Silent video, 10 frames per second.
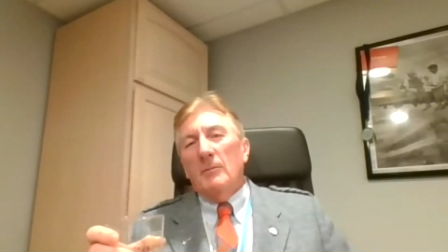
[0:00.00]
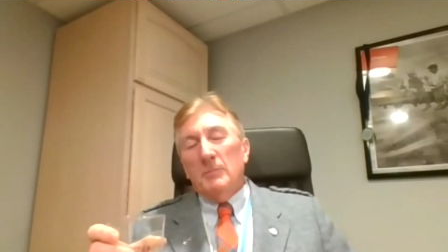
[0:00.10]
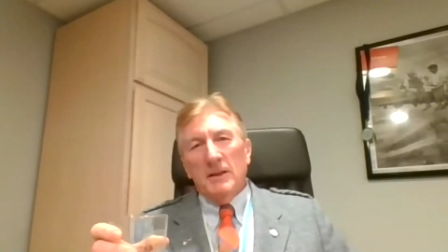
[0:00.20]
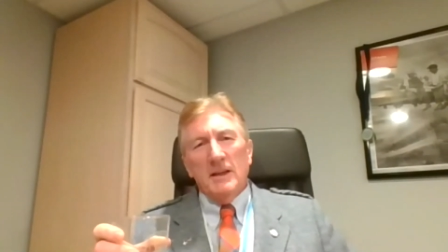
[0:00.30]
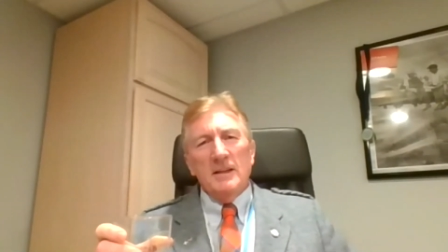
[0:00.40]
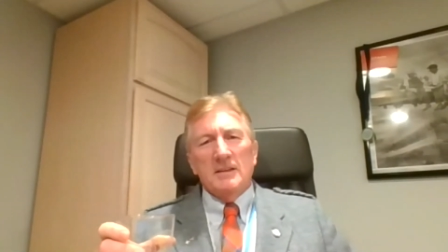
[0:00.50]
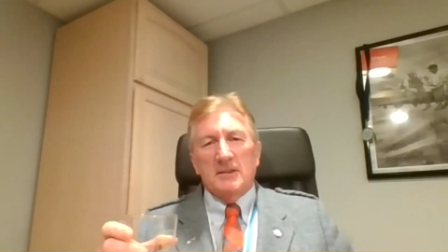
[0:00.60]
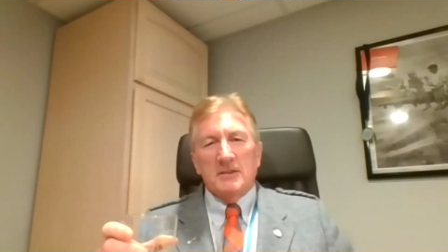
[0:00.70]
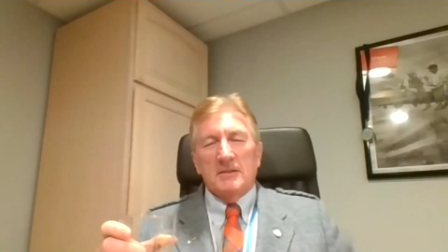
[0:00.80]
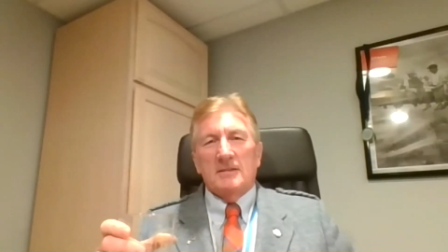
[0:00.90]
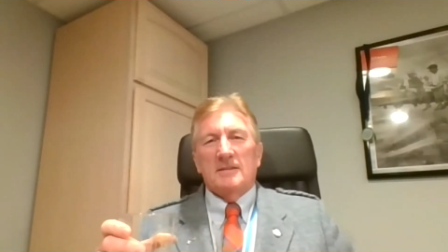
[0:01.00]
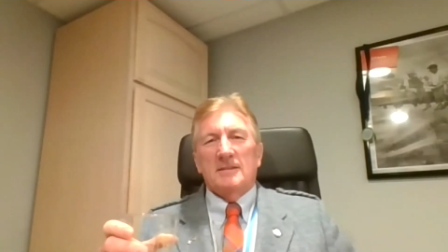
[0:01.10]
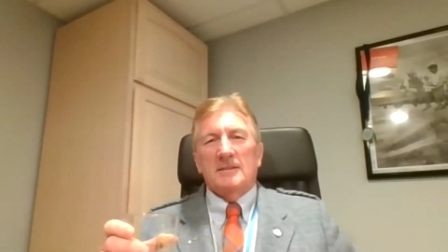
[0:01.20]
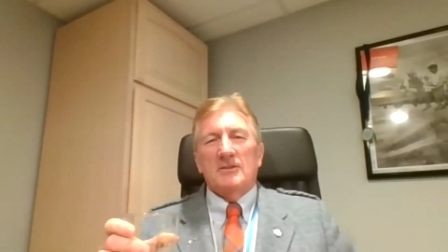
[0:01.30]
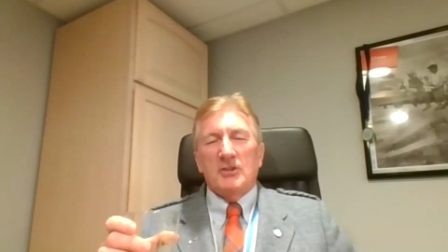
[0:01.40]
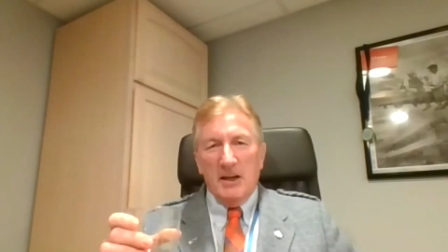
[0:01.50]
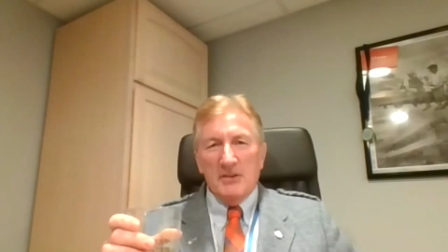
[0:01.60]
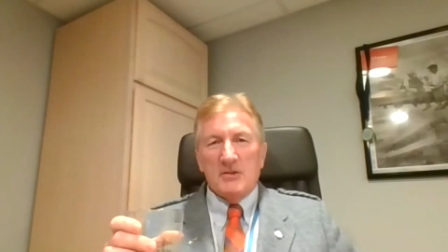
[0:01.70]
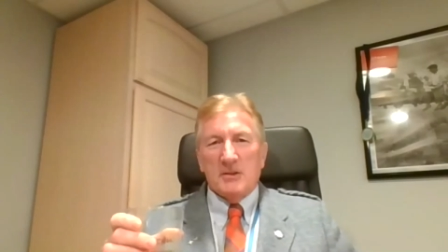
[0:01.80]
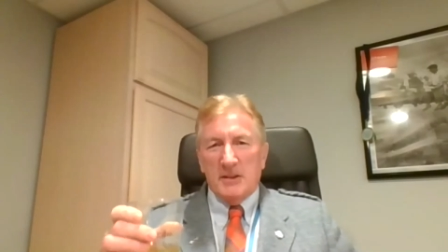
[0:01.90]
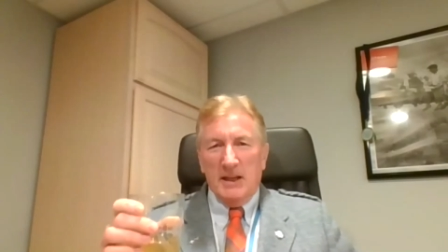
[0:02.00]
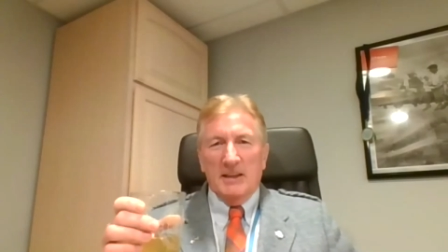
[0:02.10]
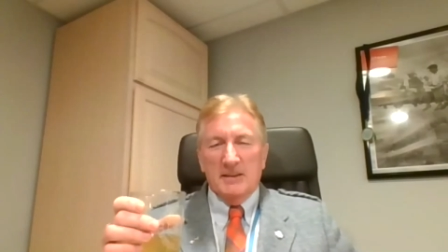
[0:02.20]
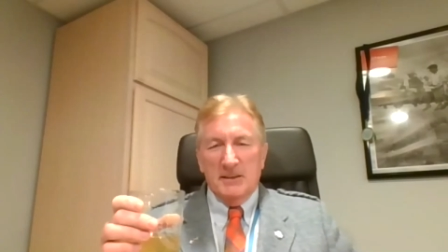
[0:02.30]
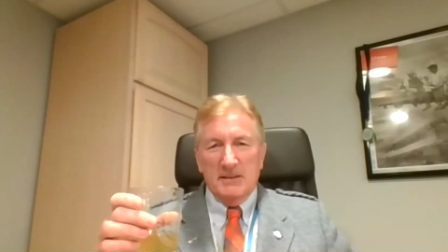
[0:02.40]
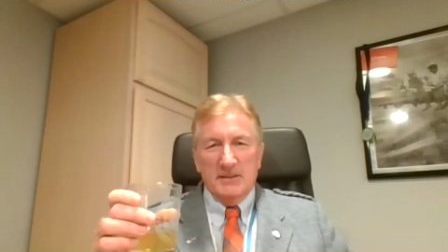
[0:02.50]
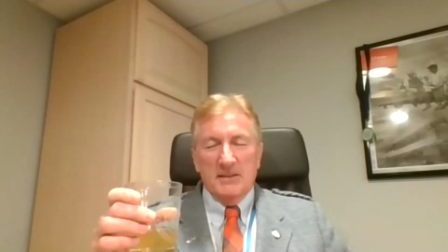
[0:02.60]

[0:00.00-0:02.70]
Please charge your glasses,